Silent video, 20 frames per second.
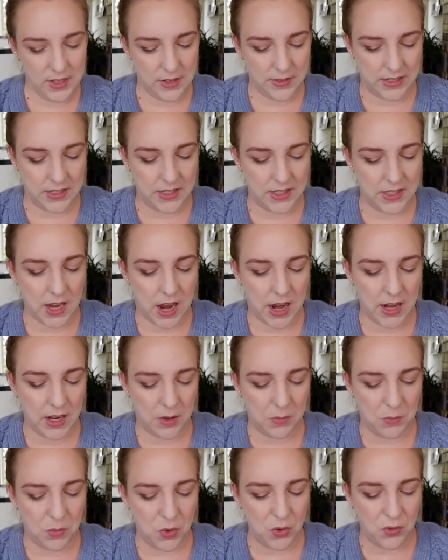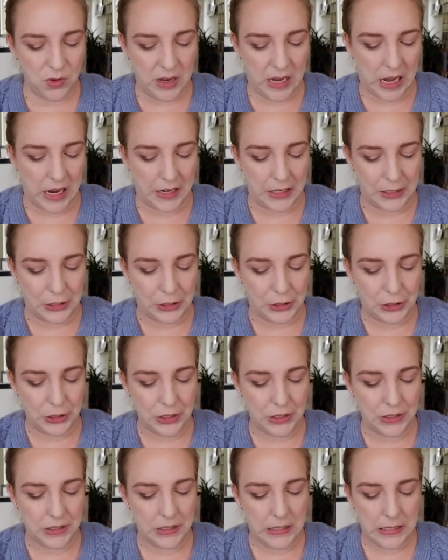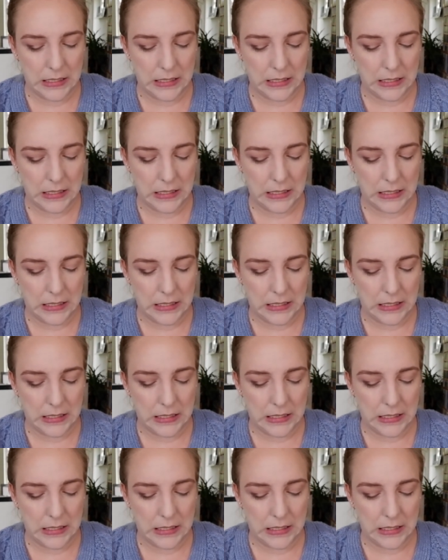that silent movie kind of look.